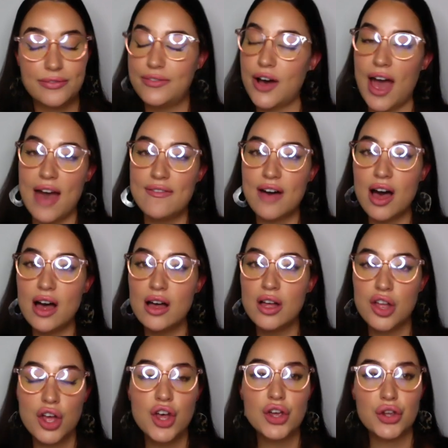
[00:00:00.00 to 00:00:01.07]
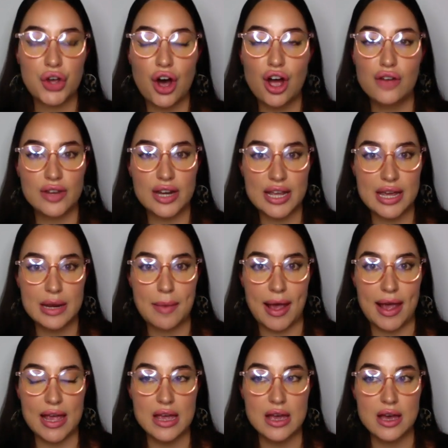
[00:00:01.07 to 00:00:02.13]
forever, COVID hit
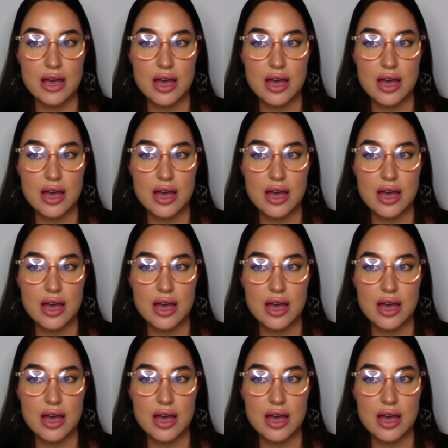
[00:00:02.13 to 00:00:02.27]
me.